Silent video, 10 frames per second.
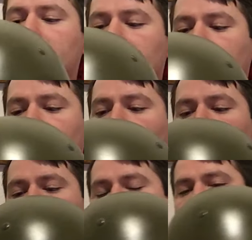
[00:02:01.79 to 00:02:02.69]
the
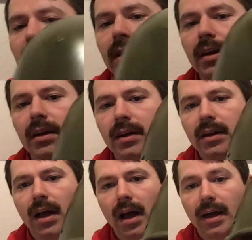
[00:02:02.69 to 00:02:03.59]
smallest
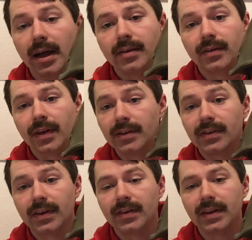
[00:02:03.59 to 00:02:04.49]
uh, S S H
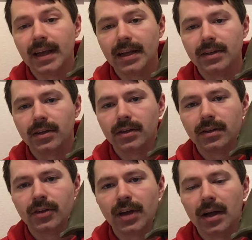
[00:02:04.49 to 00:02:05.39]
sixty-eight
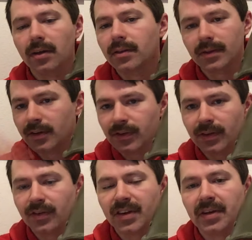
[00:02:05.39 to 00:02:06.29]
shell, this
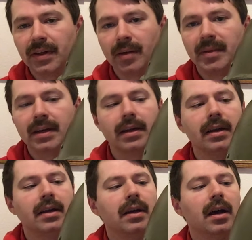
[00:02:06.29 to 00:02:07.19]
the steel helmet.
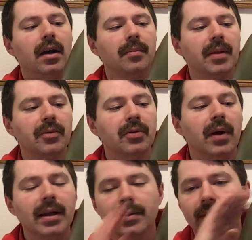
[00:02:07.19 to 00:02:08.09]
Um, they would
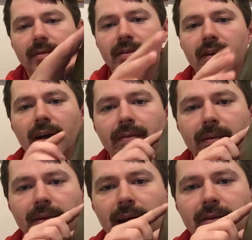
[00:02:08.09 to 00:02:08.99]
grind the rivets off. It
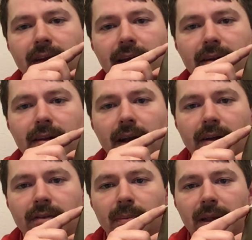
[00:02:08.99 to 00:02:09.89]
would now take
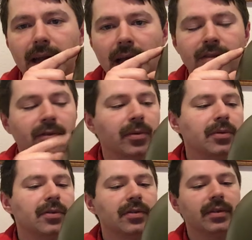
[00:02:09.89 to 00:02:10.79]
uh, split head
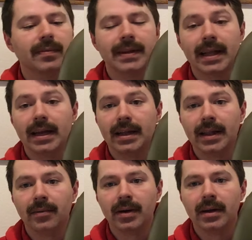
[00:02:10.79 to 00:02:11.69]
screws and stuff like that, and
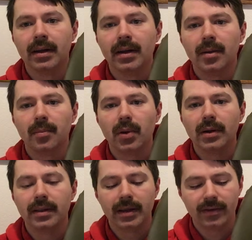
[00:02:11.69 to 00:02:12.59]
they would put
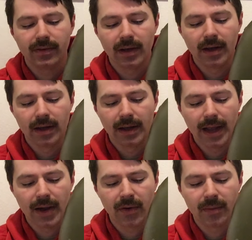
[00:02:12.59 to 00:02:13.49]
this uh,
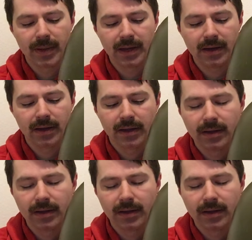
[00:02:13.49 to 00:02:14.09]
aramid